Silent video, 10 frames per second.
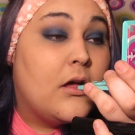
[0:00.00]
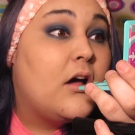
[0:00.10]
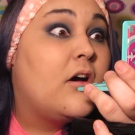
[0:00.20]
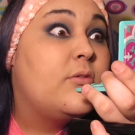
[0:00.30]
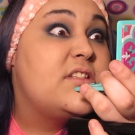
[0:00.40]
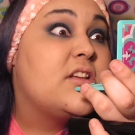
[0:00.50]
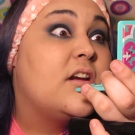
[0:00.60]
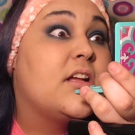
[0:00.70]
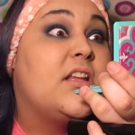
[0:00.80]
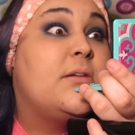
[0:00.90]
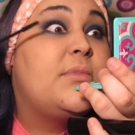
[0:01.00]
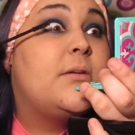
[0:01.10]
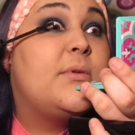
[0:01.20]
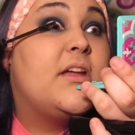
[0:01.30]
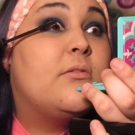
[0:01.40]
Oh, we're starting to clump
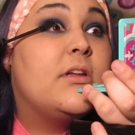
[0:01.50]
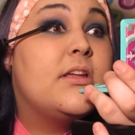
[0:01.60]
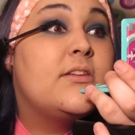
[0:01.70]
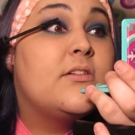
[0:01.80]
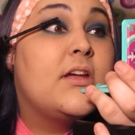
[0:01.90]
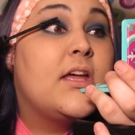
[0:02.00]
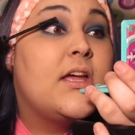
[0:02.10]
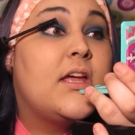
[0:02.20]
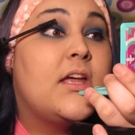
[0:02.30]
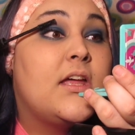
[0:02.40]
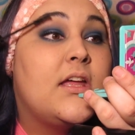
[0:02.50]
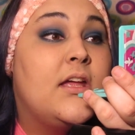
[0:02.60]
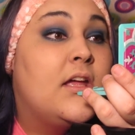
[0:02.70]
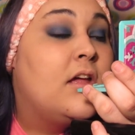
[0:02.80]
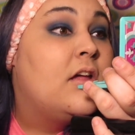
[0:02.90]
up, ain't we? It's
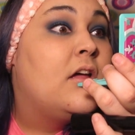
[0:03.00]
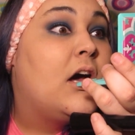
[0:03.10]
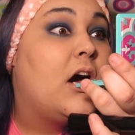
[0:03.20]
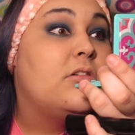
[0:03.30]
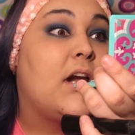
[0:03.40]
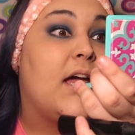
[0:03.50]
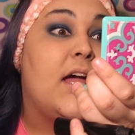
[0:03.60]
okay. Alright.